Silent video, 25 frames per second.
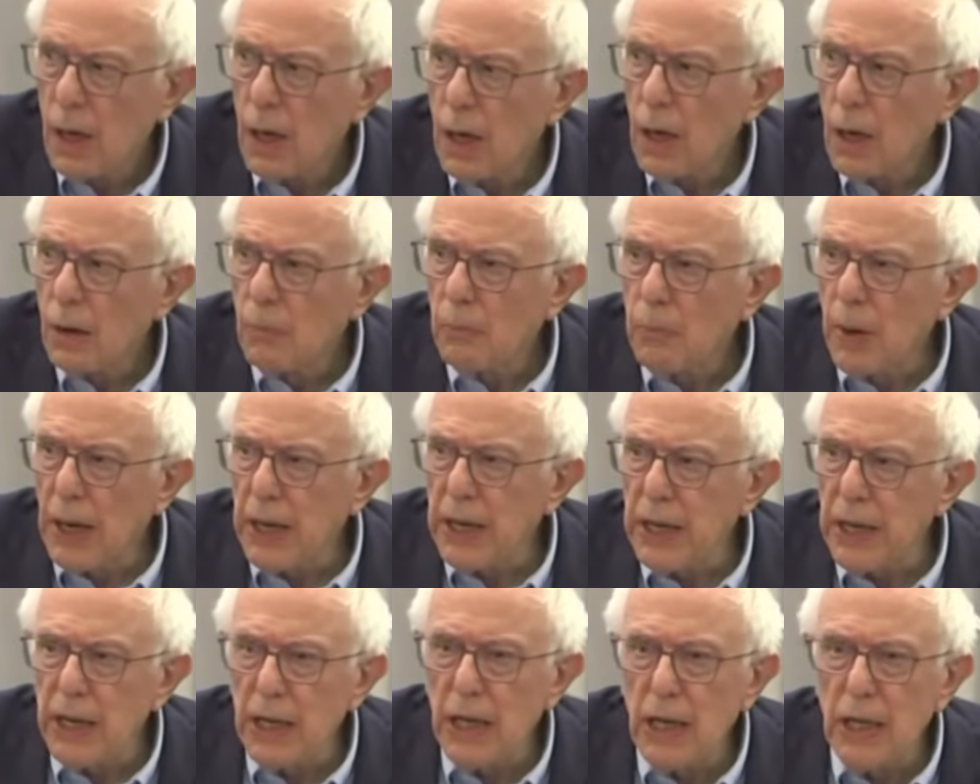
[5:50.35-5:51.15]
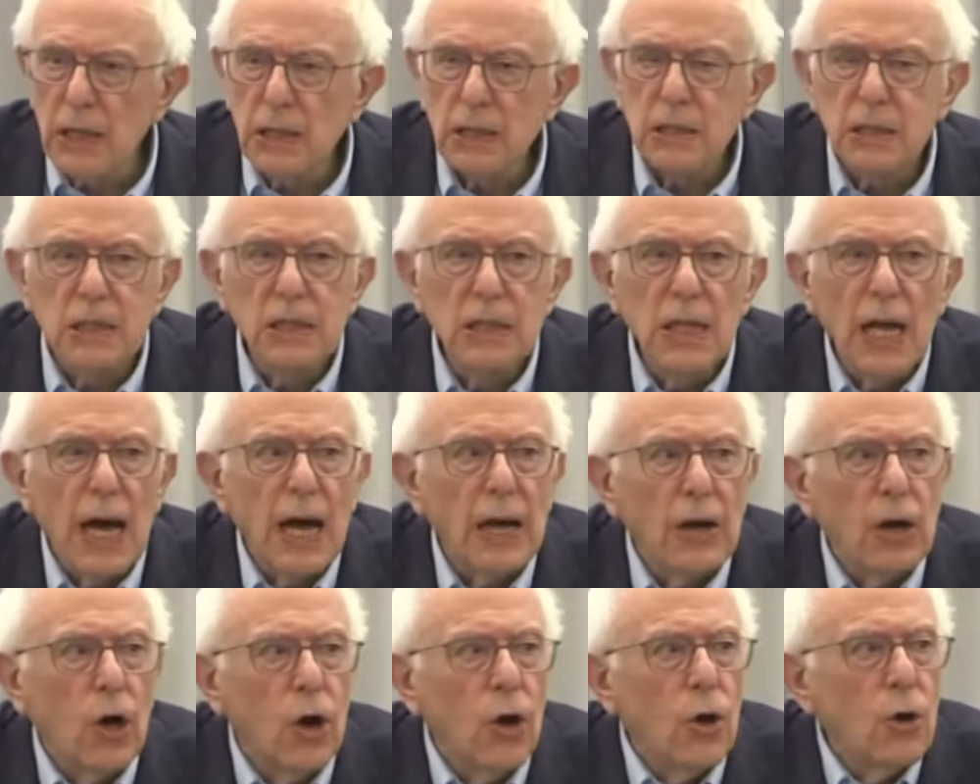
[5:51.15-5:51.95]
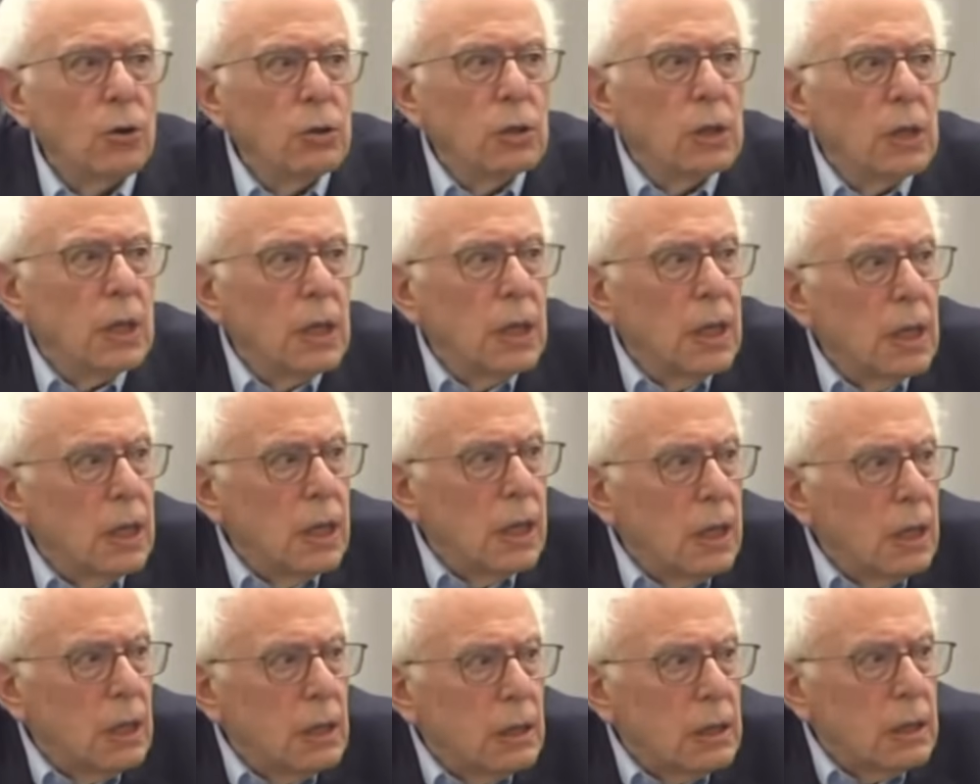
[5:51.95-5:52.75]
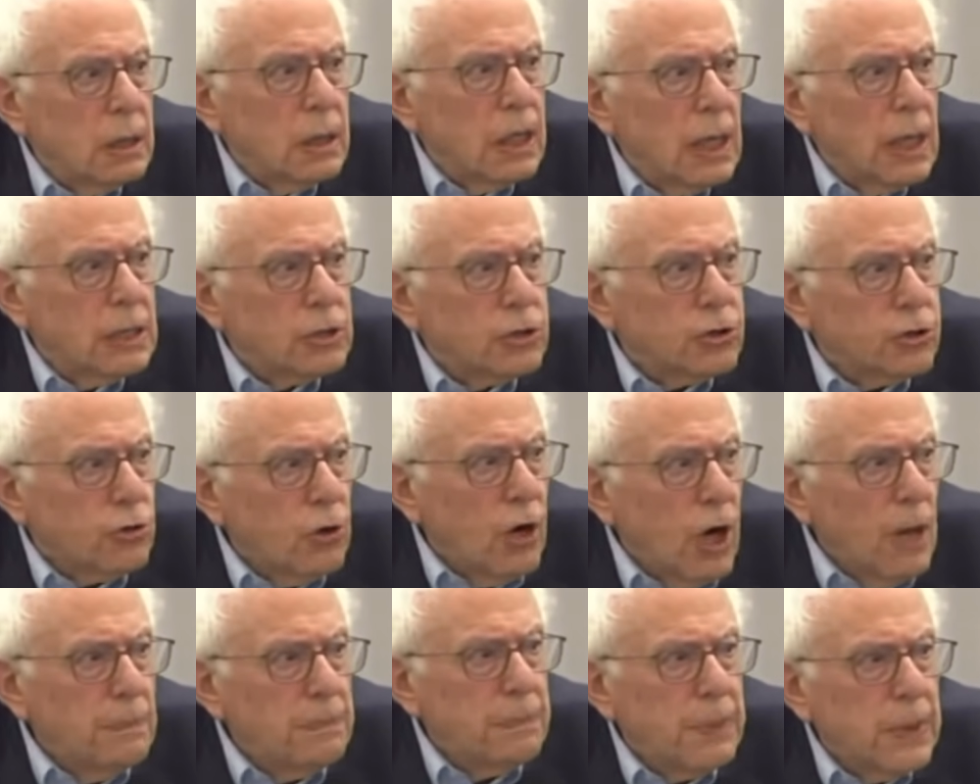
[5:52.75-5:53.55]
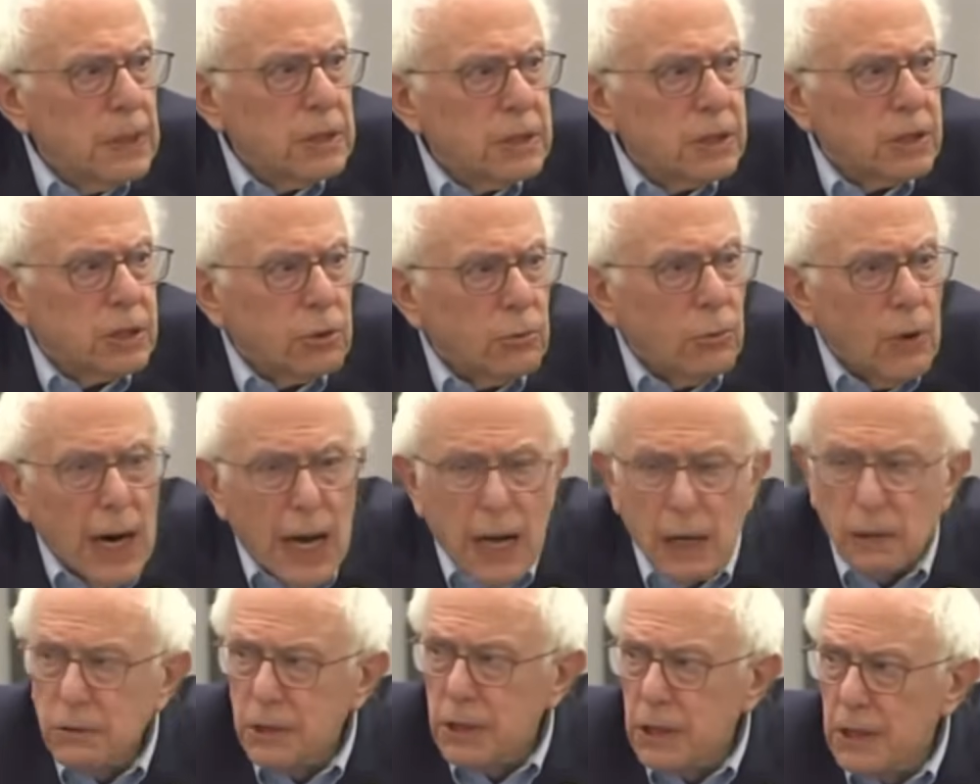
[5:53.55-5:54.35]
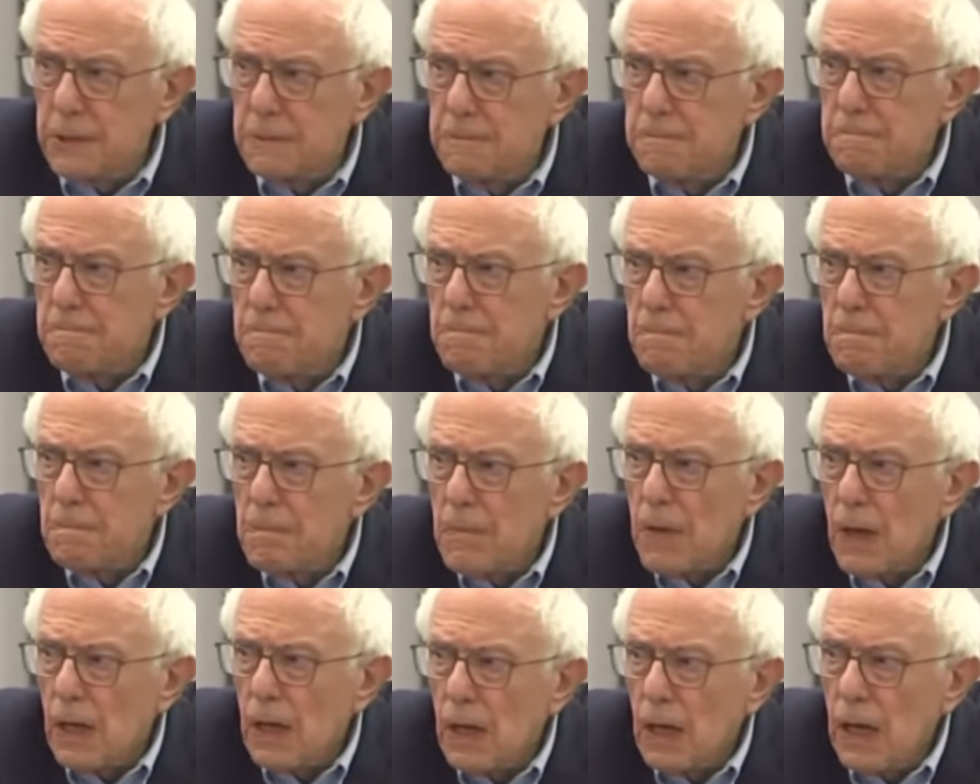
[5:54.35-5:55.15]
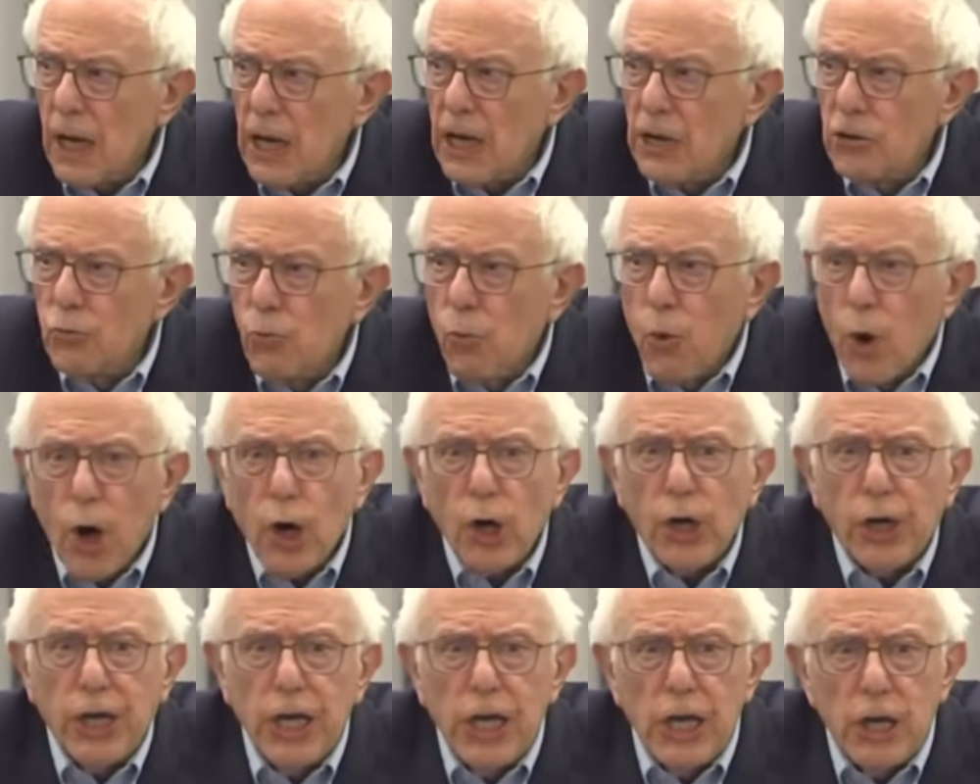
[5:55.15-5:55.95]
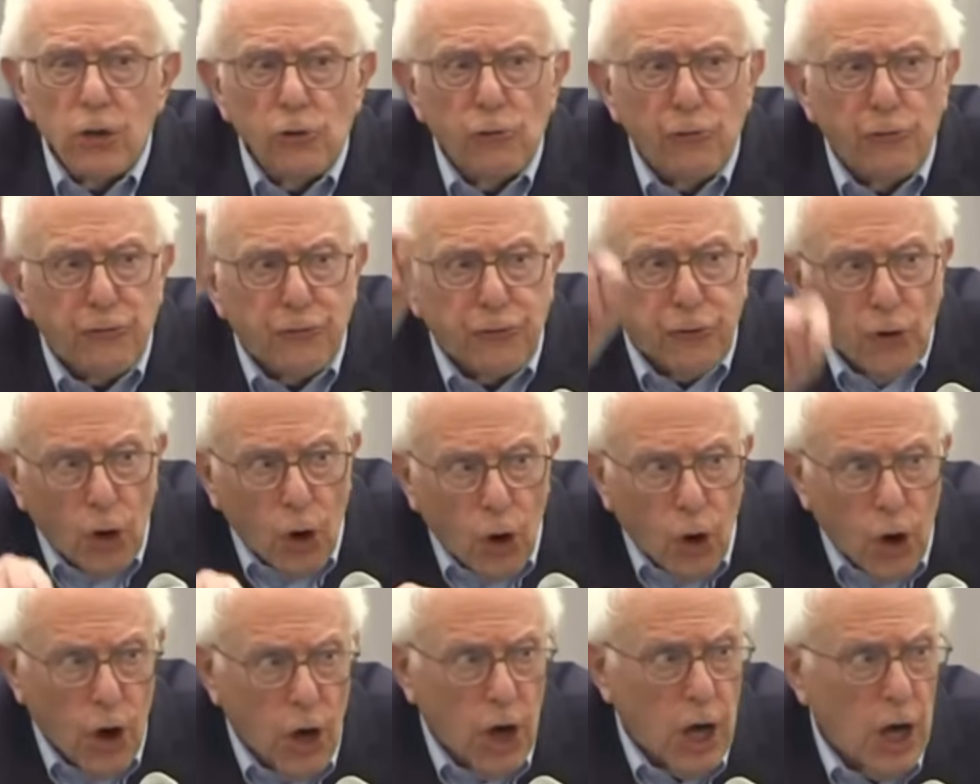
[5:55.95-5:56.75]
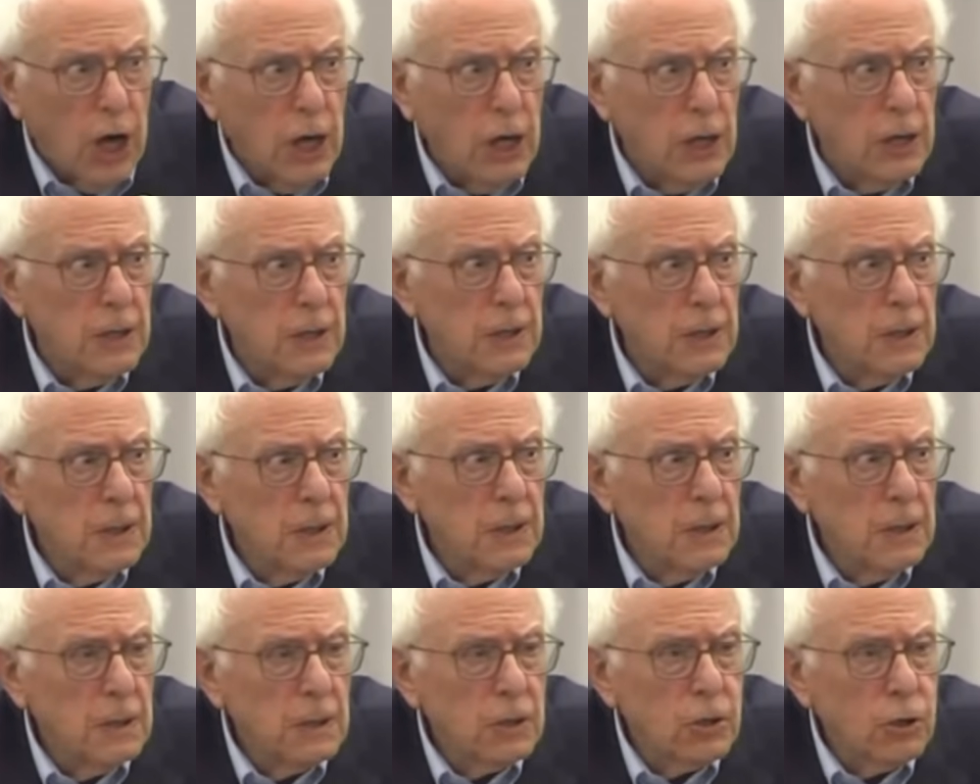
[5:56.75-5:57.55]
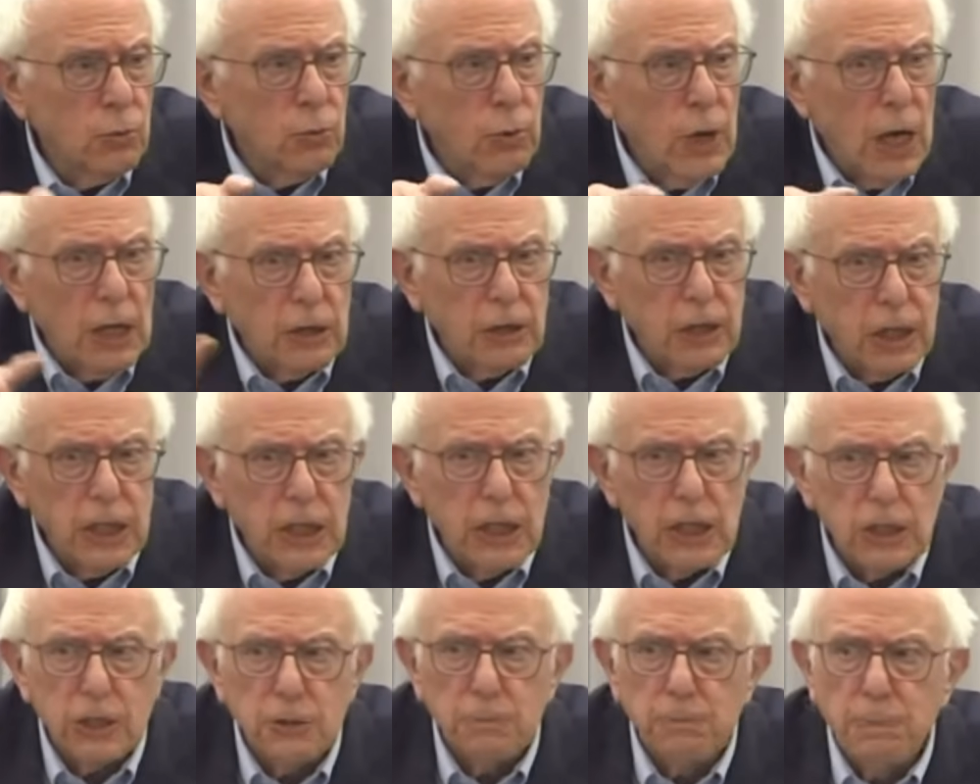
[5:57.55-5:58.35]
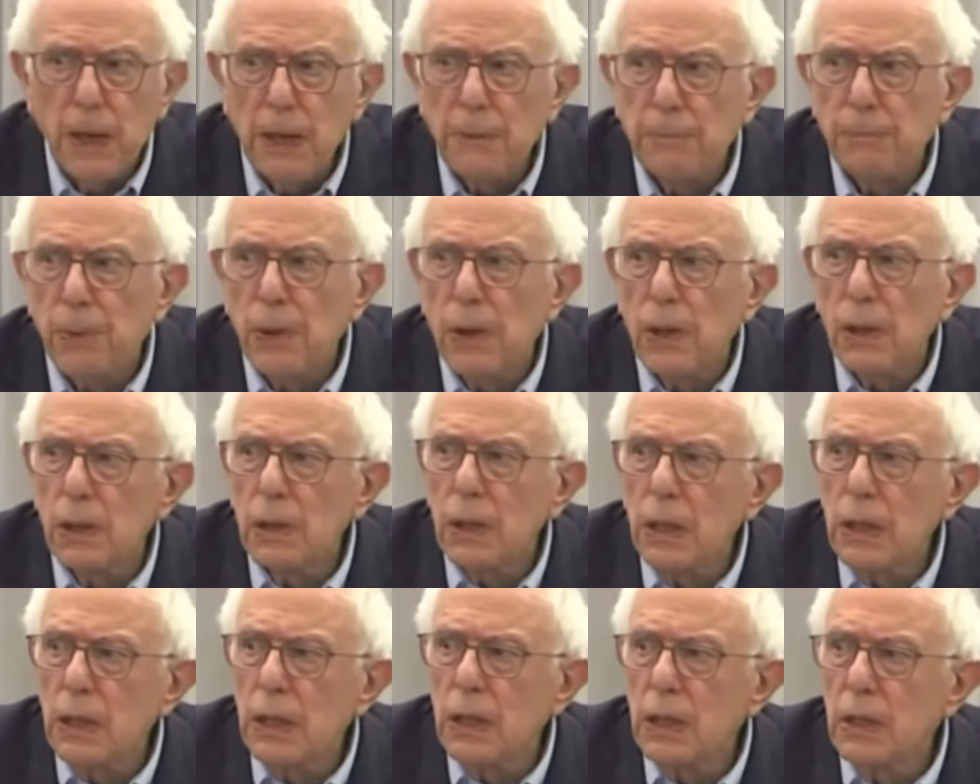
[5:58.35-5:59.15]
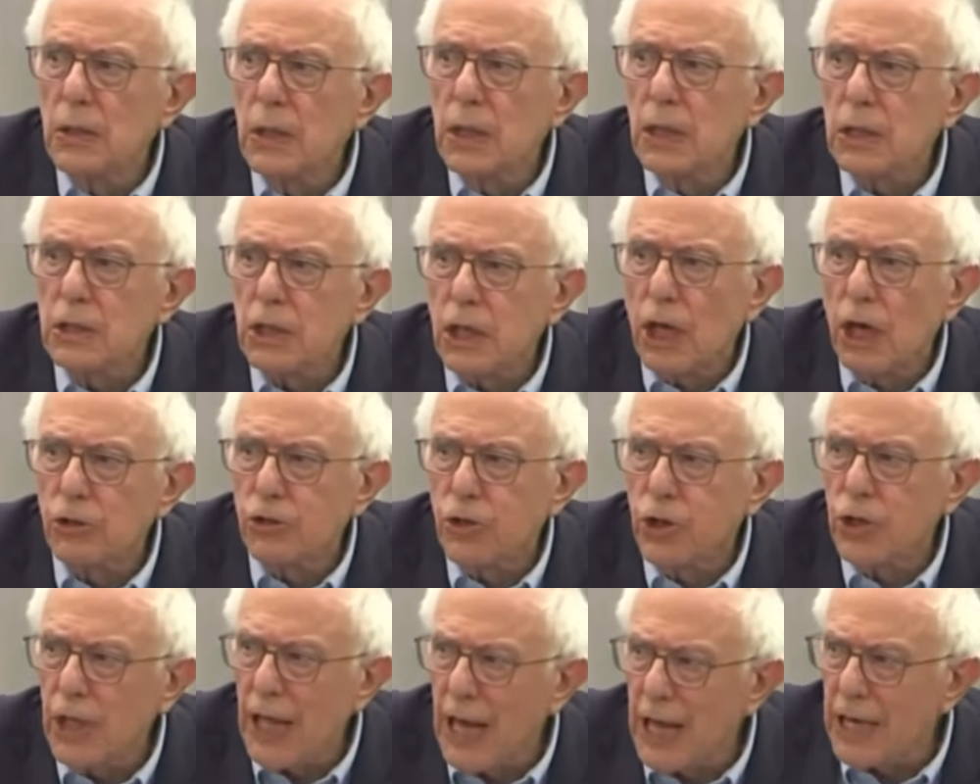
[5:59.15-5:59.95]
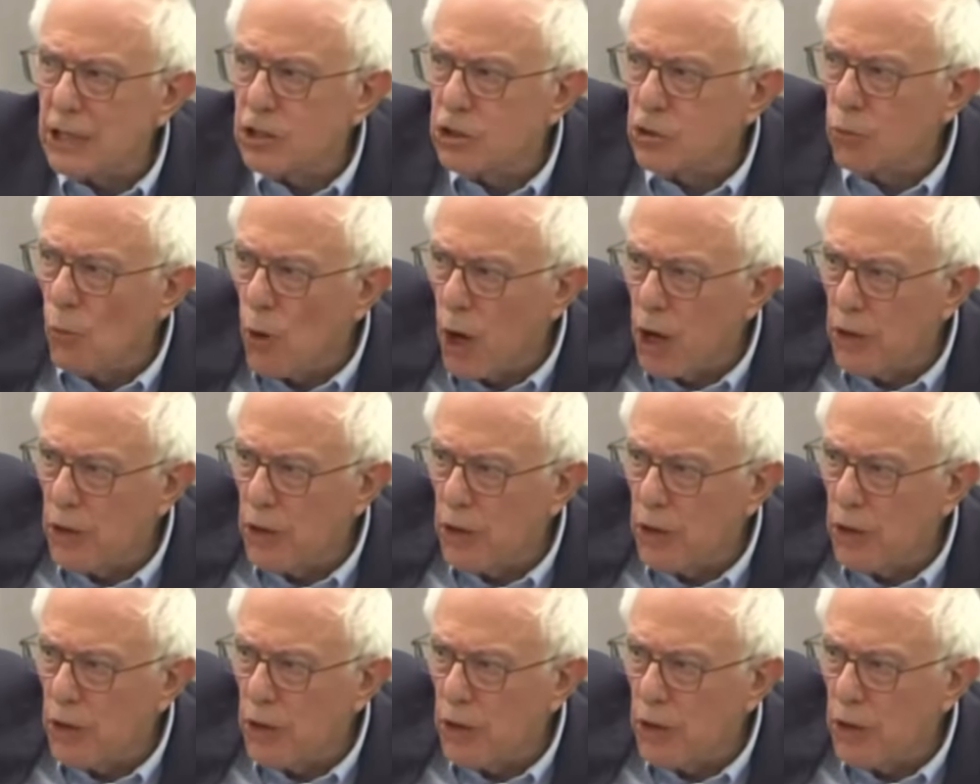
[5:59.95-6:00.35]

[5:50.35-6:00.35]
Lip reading: But it is not only that Trump is surrounded and working for the wealthiest people in this country. That is one